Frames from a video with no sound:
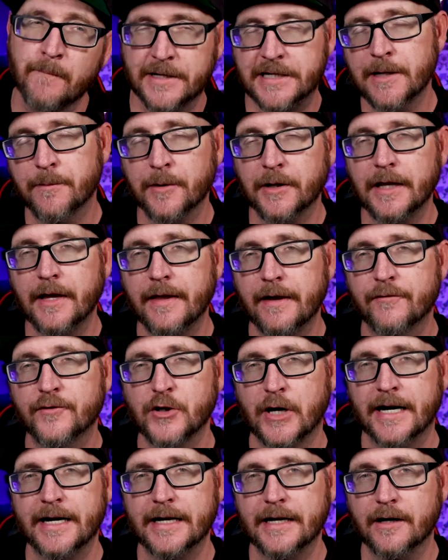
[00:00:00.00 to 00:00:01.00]
but typically they've
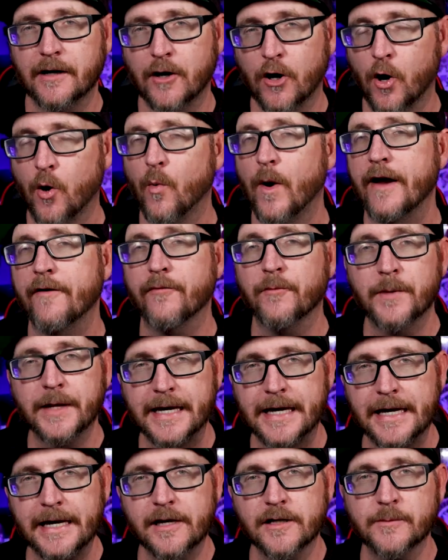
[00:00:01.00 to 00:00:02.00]
tried to go away from the
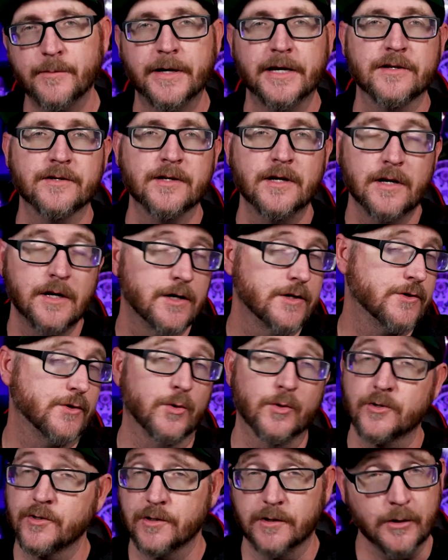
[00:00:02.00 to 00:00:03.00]
keys because
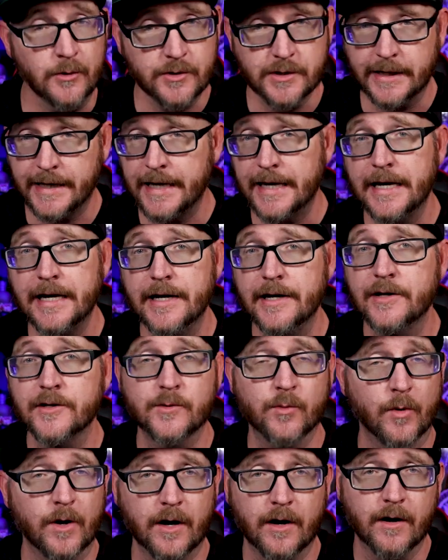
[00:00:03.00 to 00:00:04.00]
soldiers lose the
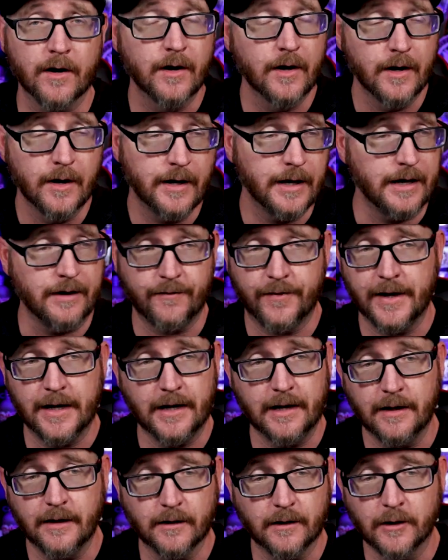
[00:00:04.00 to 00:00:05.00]
keys where if
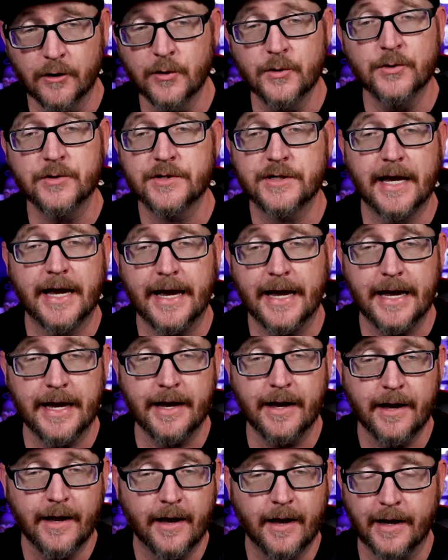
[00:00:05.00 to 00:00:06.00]
they lose
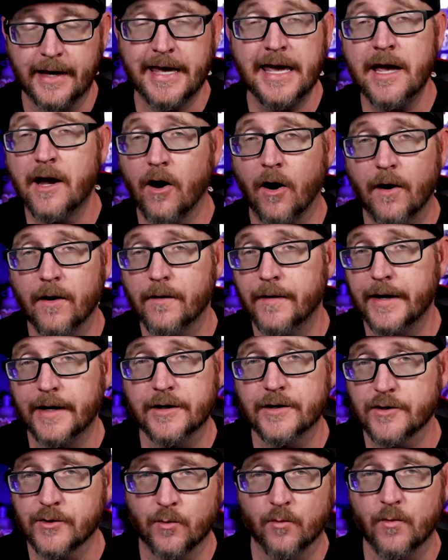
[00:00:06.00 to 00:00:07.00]
a, a key card, they
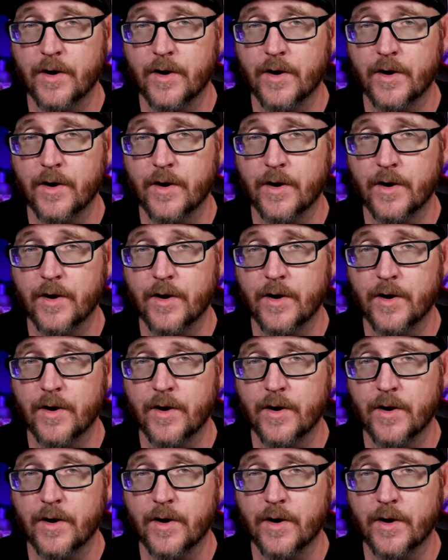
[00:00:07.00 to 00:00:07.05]
can just